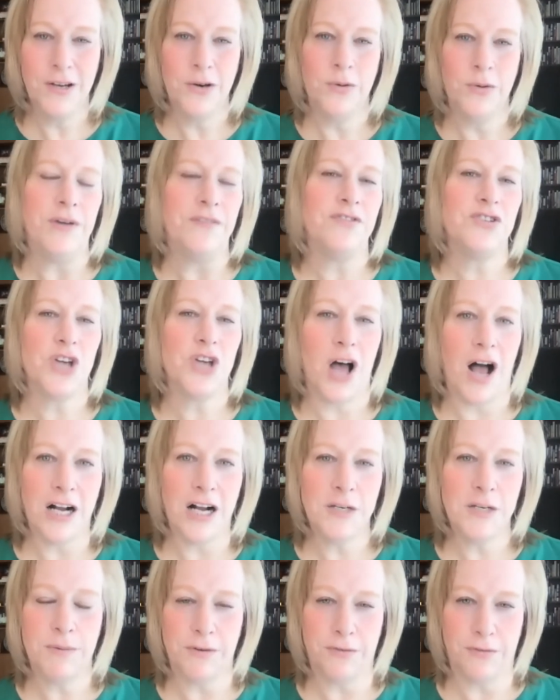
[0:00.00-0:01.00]
We've
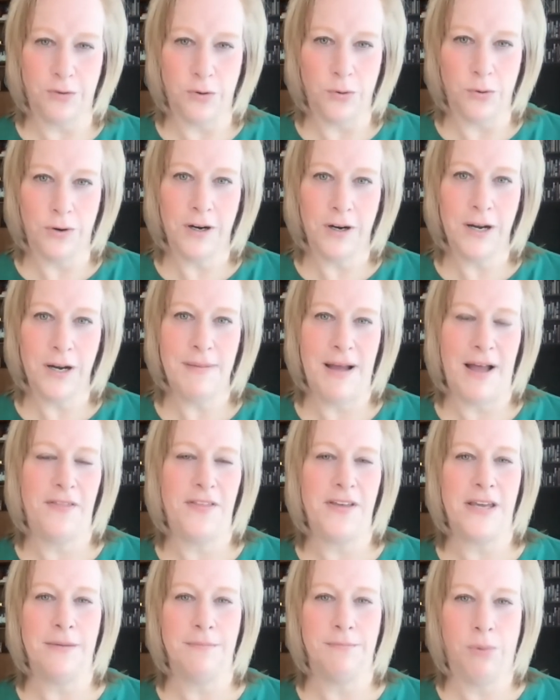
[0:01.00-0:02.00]
talked before about
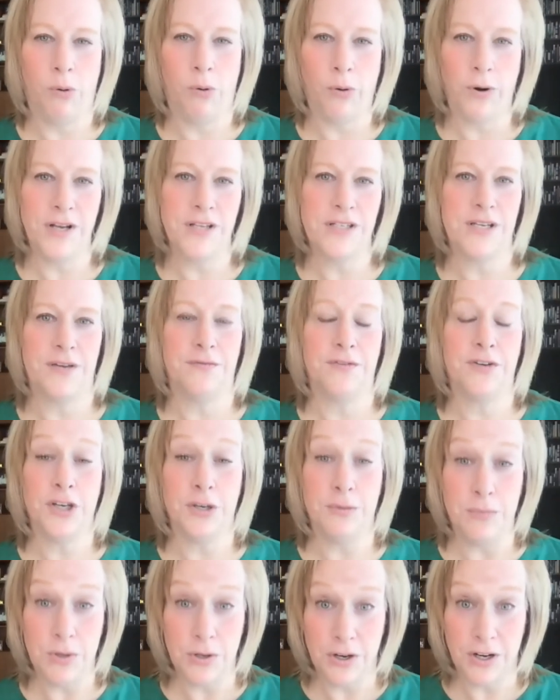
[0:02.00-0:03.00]
the importance of
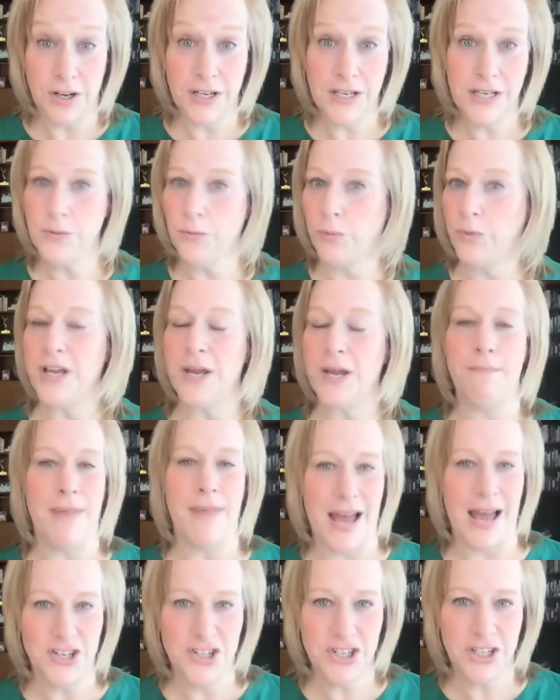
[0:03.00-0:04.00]
community.
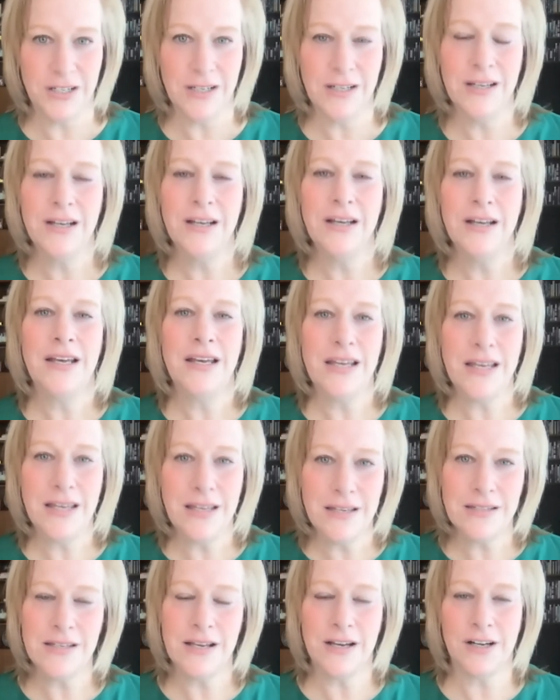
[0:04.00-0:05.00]
Reimagine
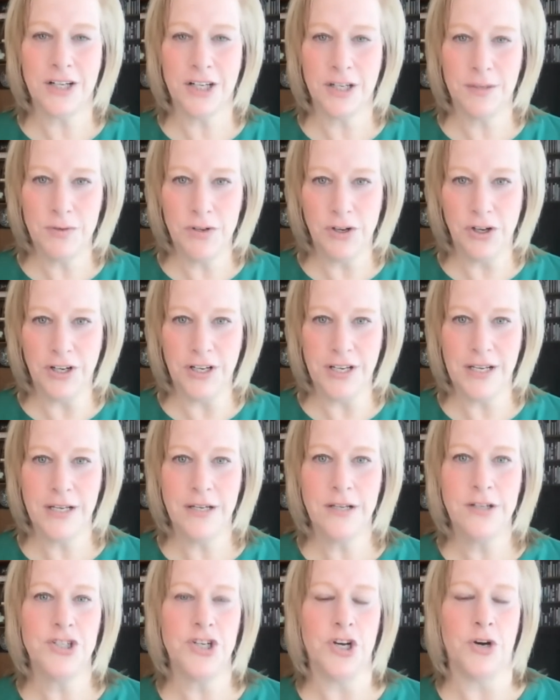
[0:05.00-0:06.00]
is a
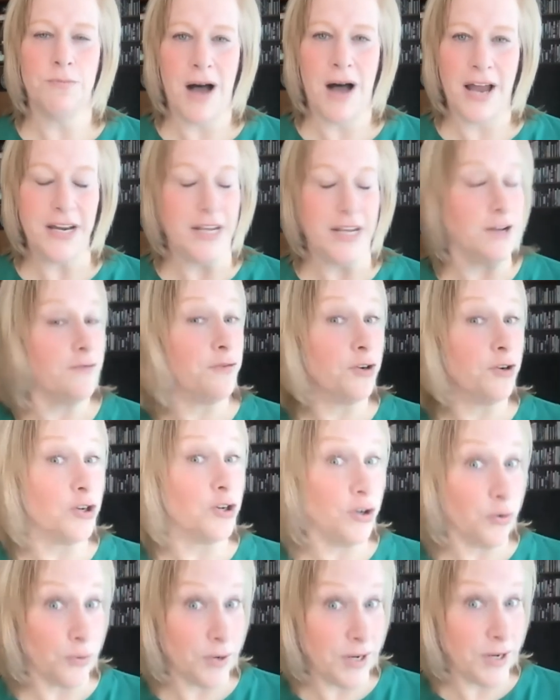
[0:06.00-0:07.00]
community. Domani for
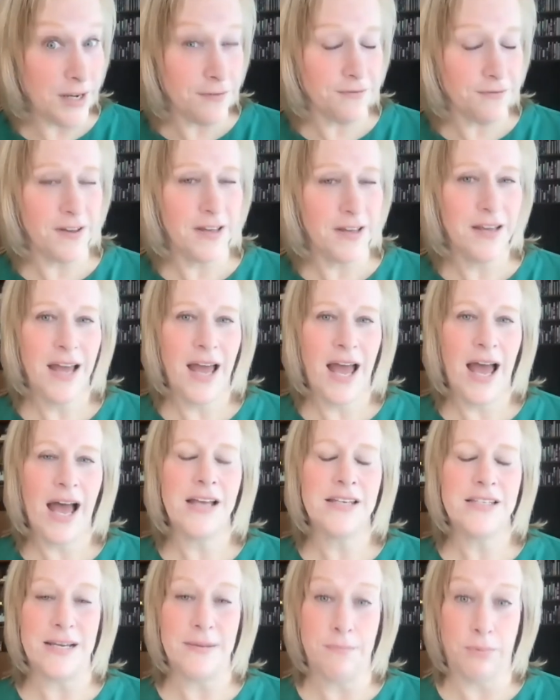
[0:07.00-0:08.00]
Grief
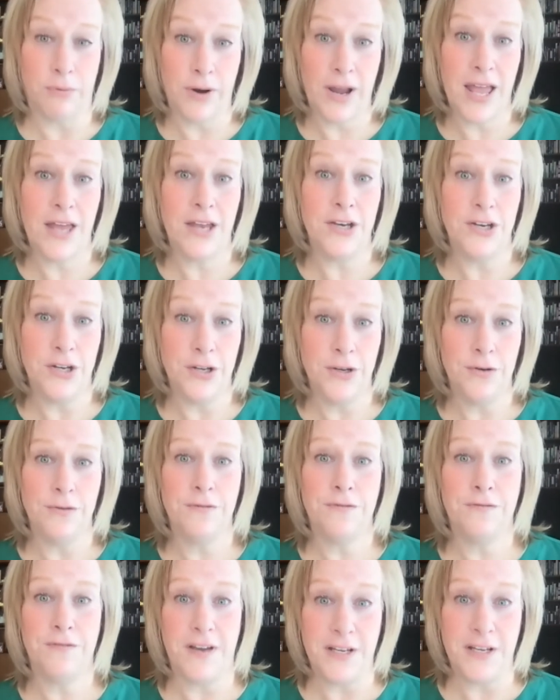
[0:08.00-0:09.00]
has a brand new
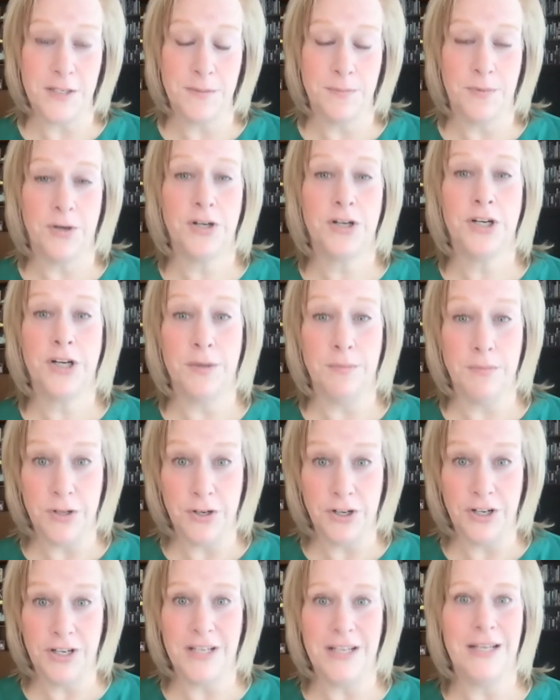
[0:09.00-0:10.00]
Facebook
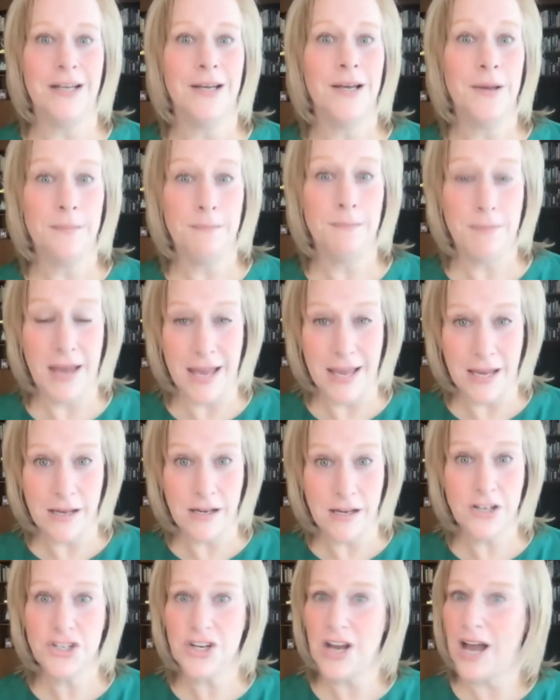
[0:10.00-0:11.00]
community
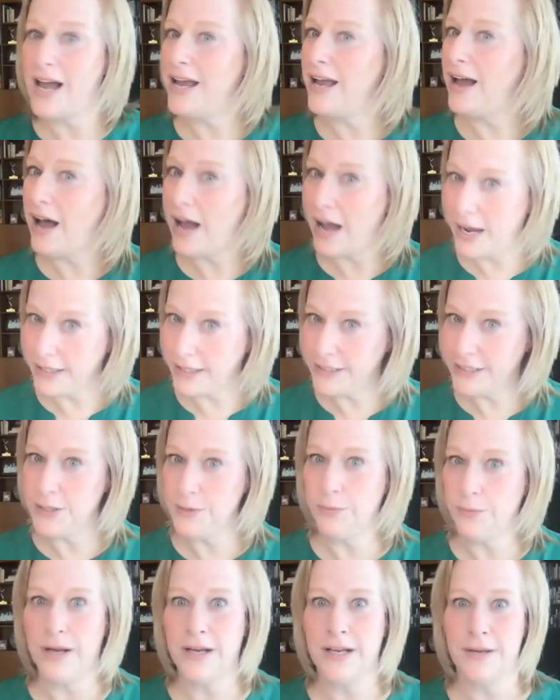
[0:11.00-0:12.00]
page. I highly
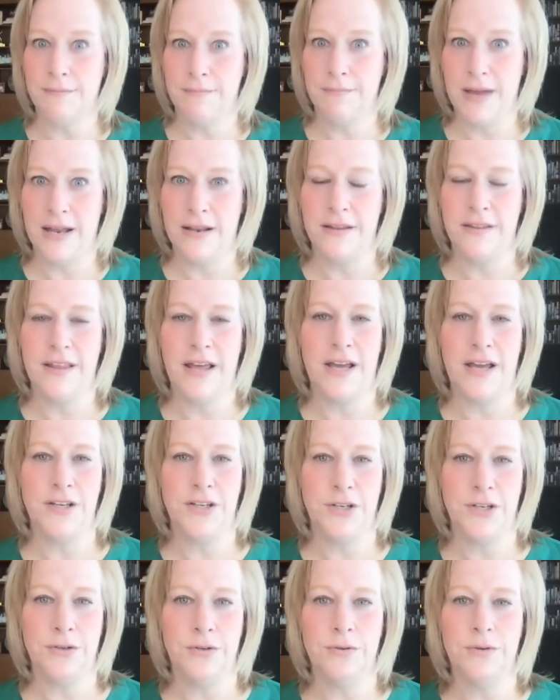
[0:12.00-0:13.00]
recommend that
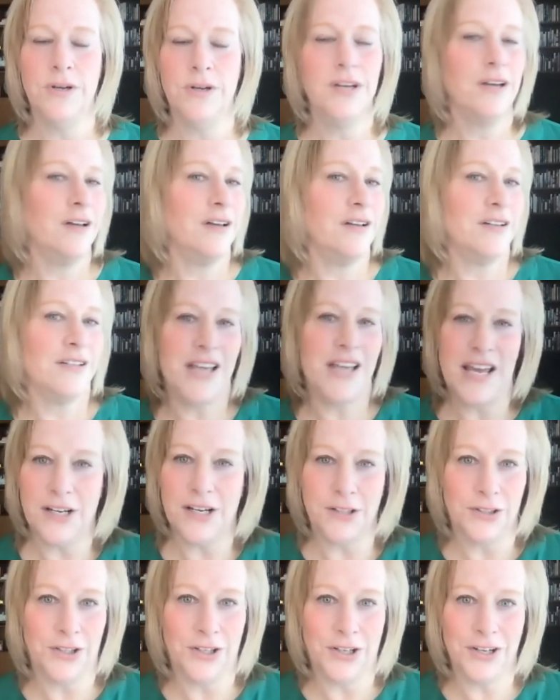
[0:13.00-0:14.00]
you take a
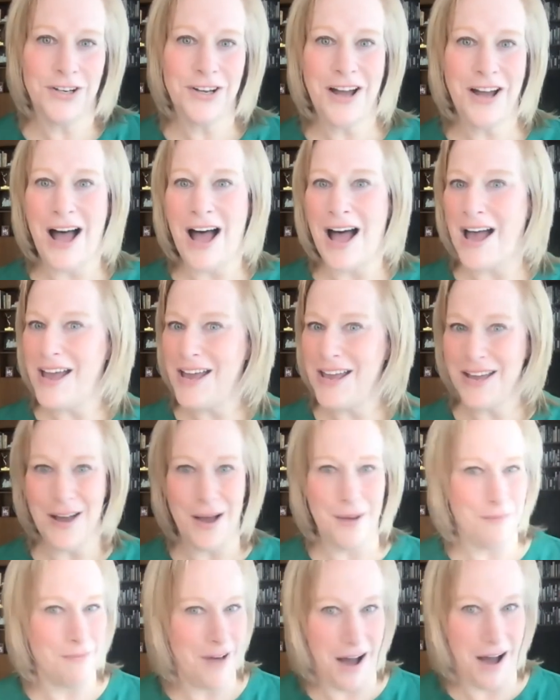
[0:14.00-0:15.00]
look. I
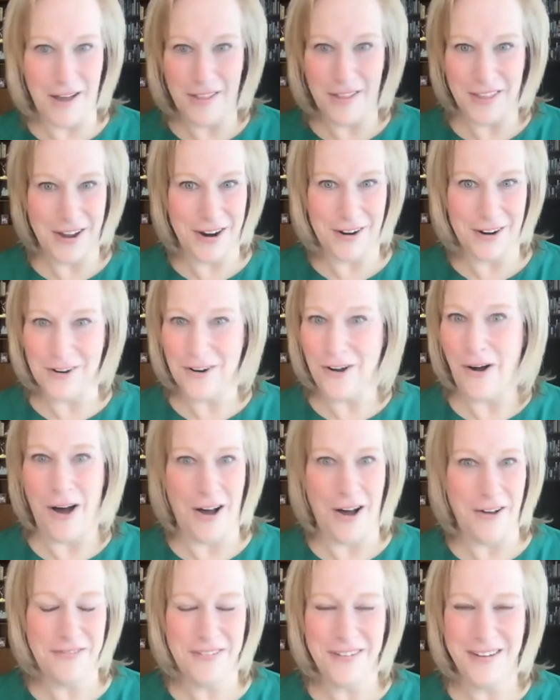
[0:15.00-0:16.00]
am on there
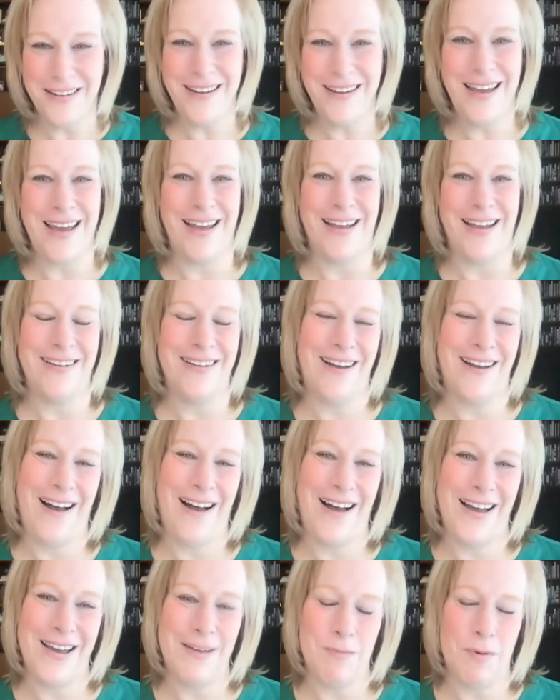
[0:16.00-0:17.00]
often, and
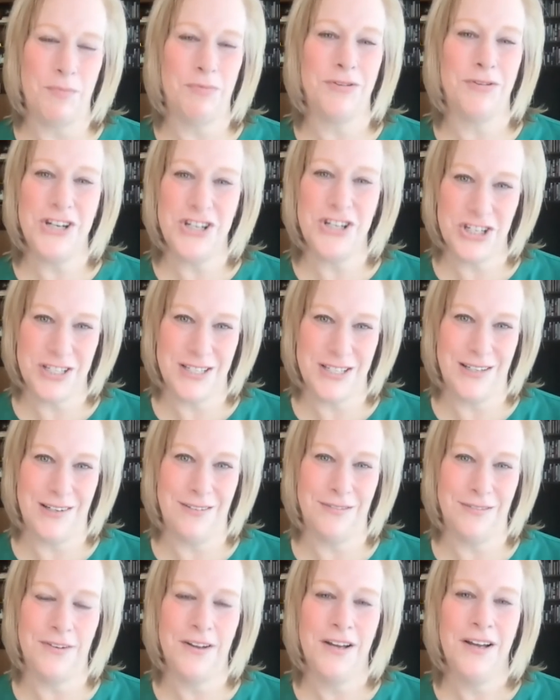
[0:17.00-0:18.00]
I am
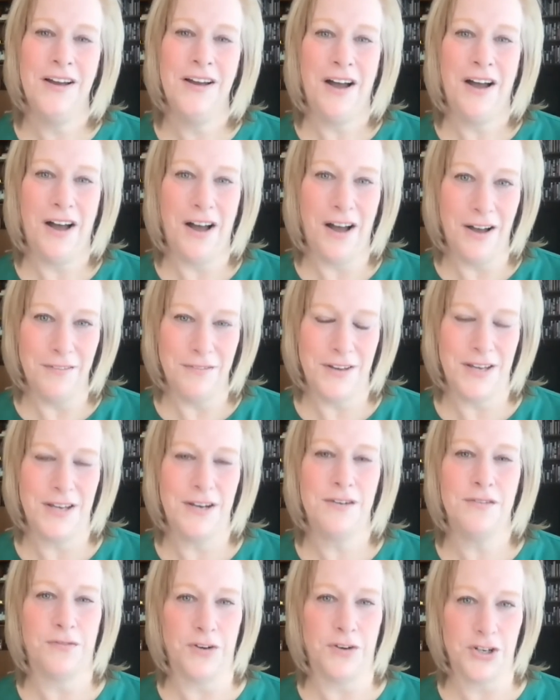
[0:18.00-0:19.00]
appreciative of
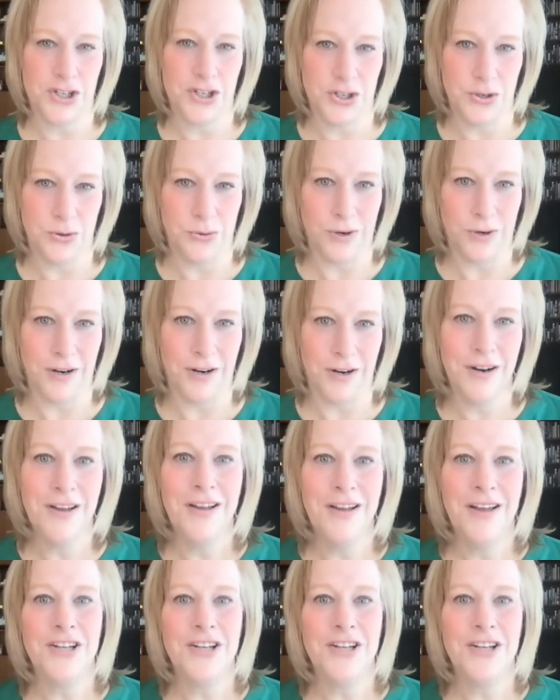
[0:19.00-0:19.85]
it for sure.